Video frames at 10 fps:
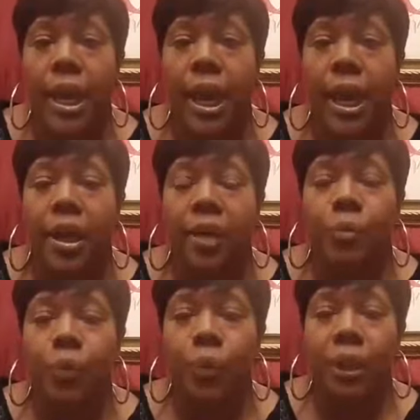
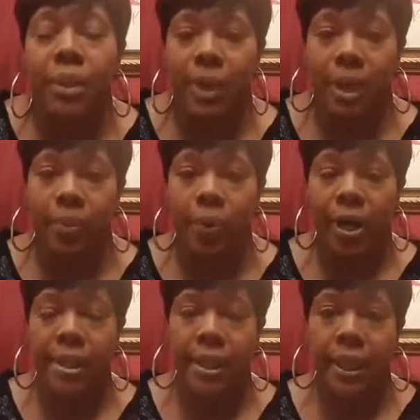and really being
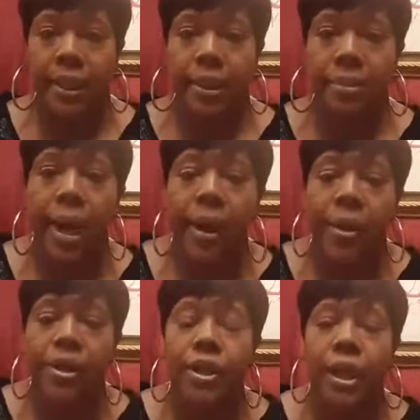present in the
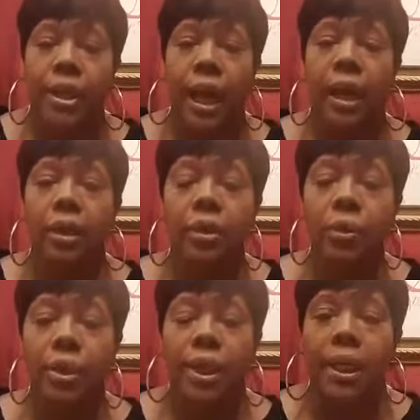marriage and not
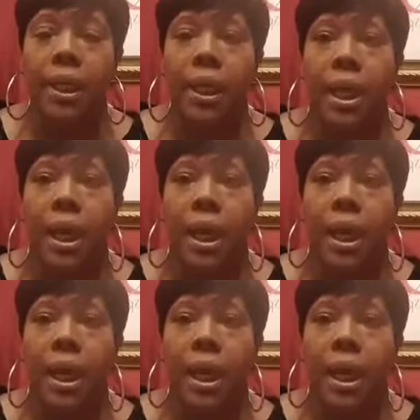losing